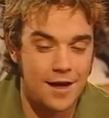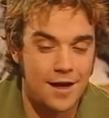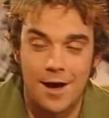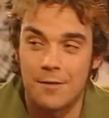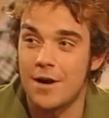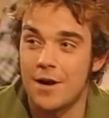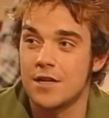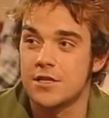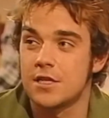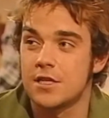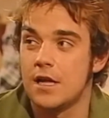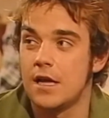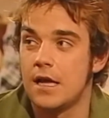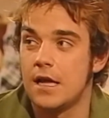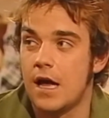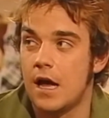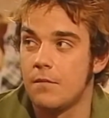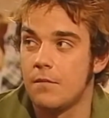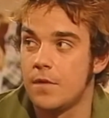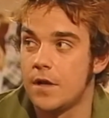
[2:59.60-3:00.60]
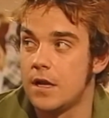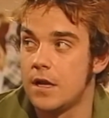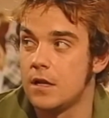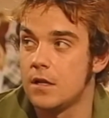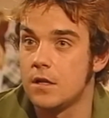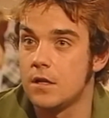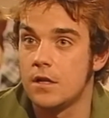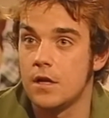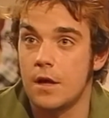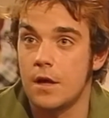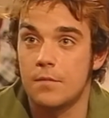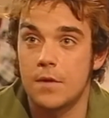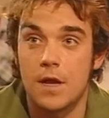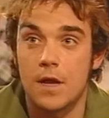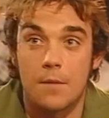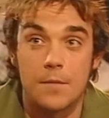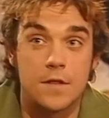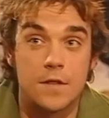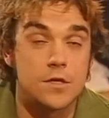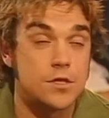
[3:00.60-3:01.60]
many wondered if Robbie had made the
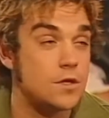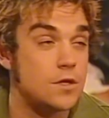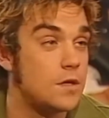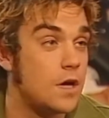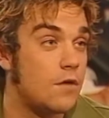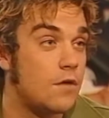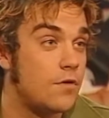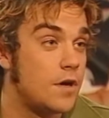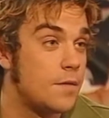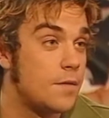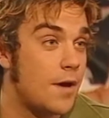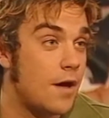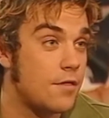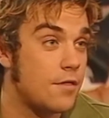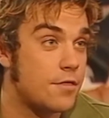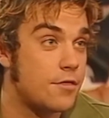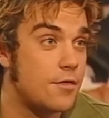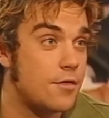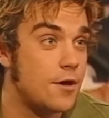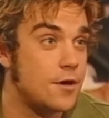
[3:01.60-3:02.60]
biggest mistake of his life.